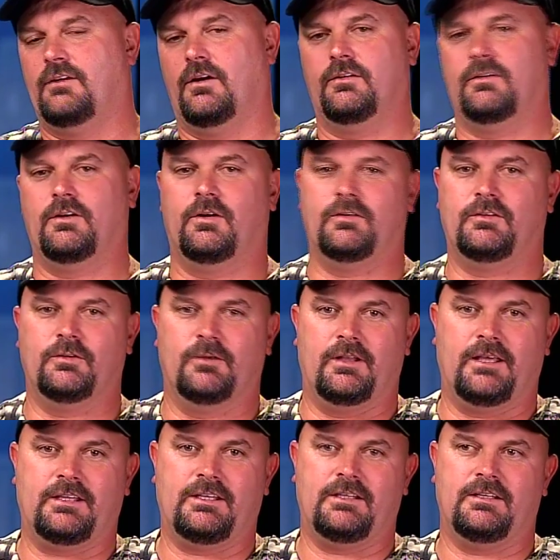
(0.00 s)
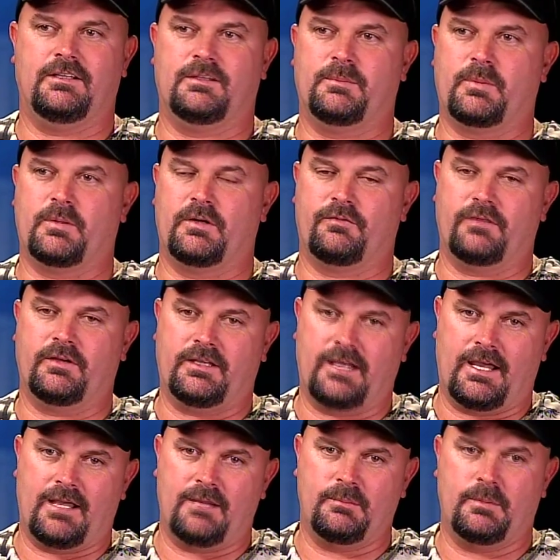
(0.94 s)
don't do it like you did the perfect
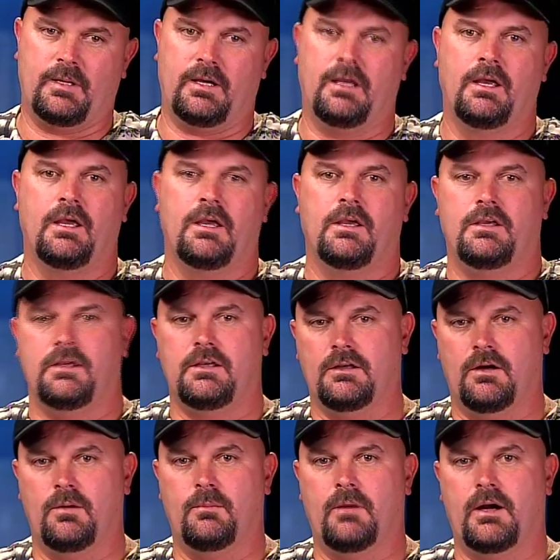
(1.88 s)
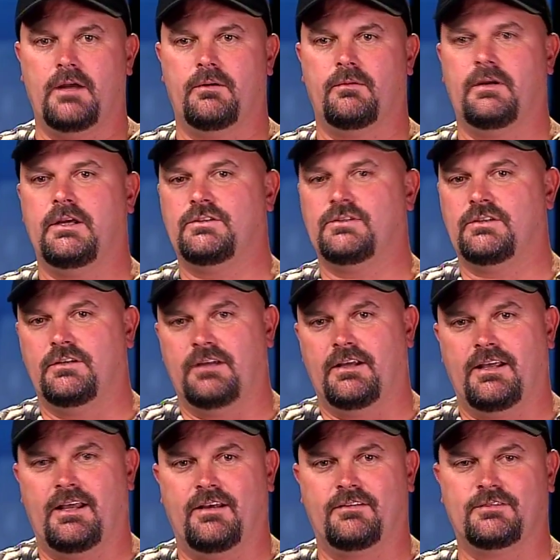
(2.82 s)
game, but, you know, moderation.
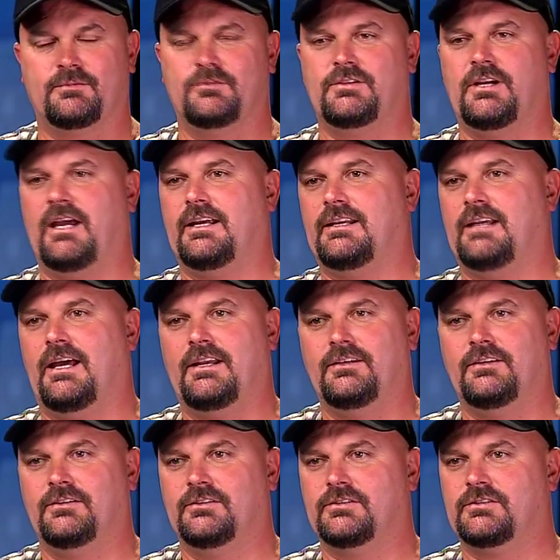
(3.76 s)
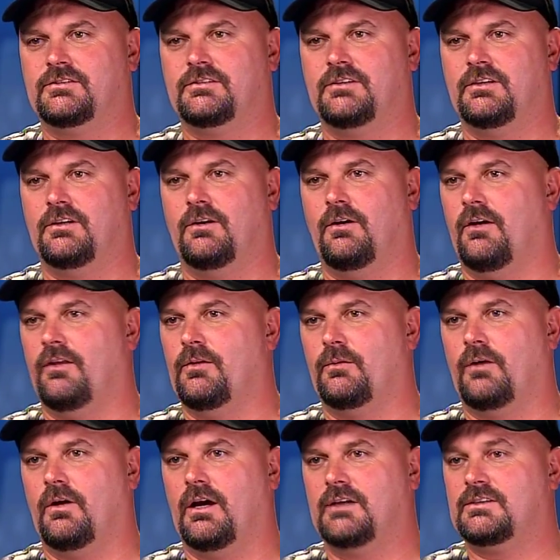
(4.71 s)
You can have some Jack Daniels, you know, on
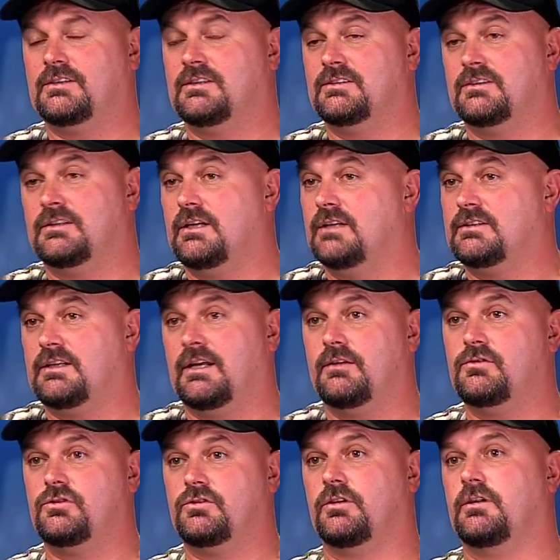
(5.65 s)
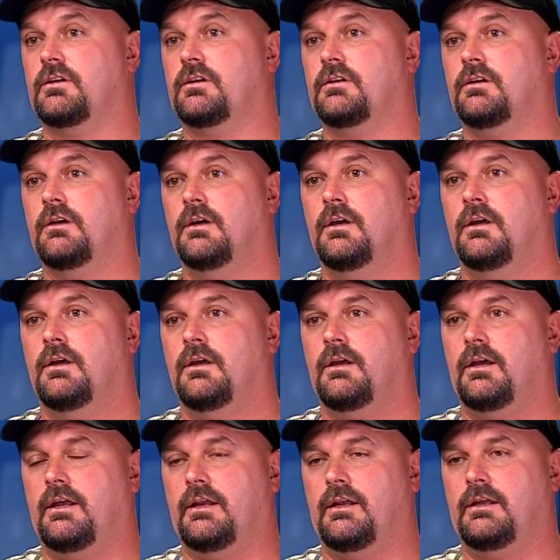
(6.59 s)
the rocks because it doesn't have sugar
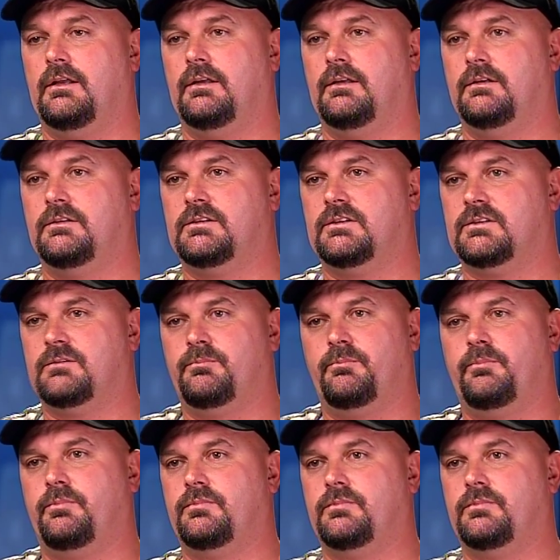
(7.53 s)
in it, and just